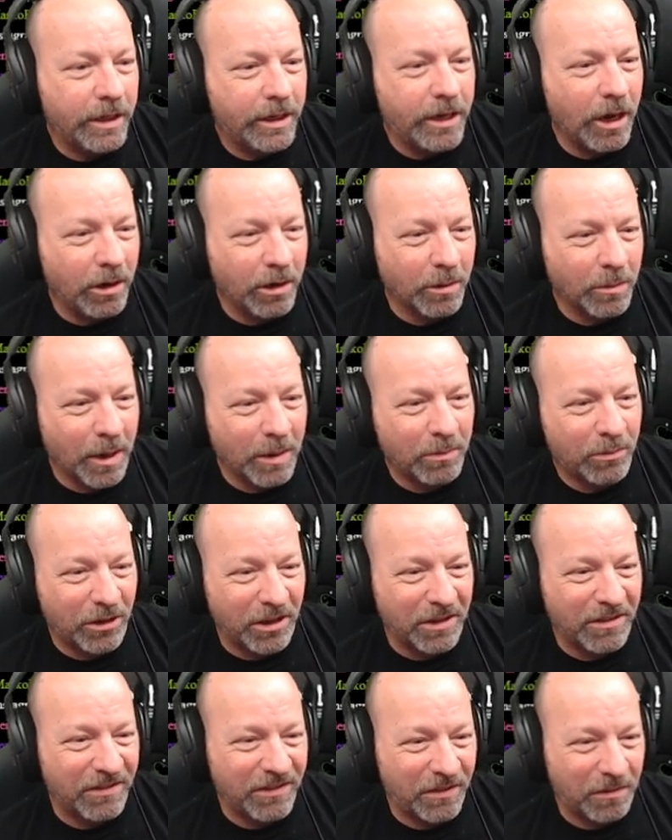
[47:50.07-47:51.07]
Go to my
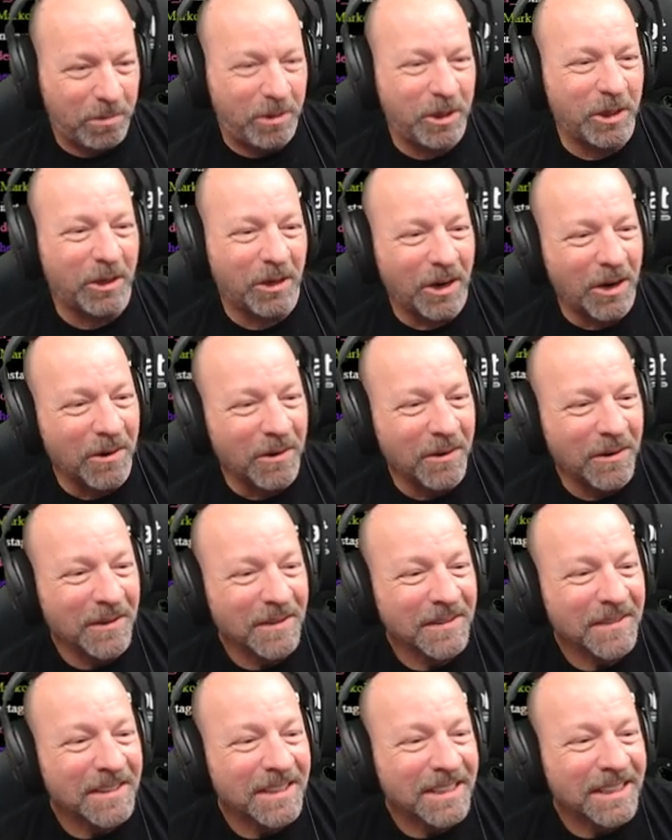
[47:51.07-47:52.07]
print bureau
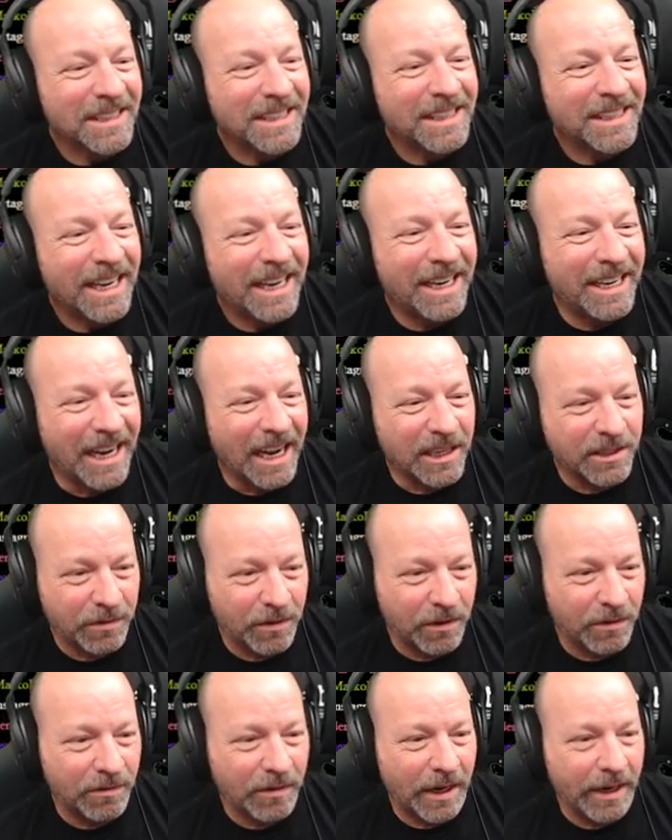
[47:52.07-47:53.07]
and ask for
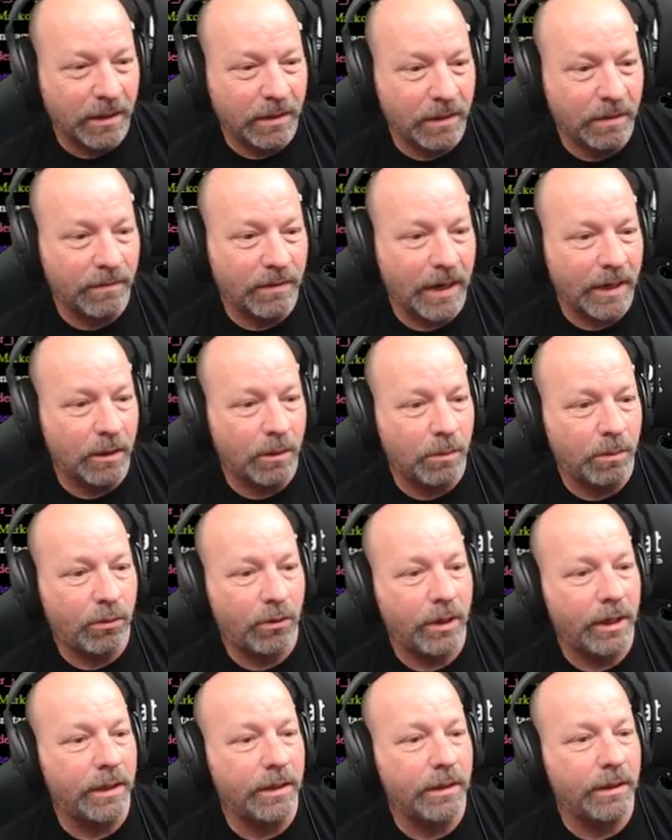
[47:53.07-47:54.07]
a vinyl
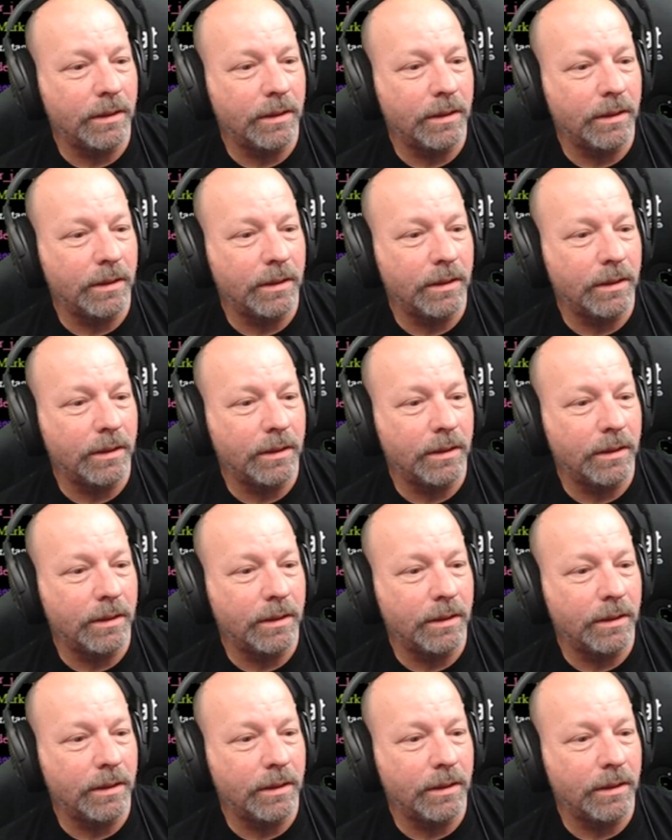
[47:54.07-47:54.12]
print.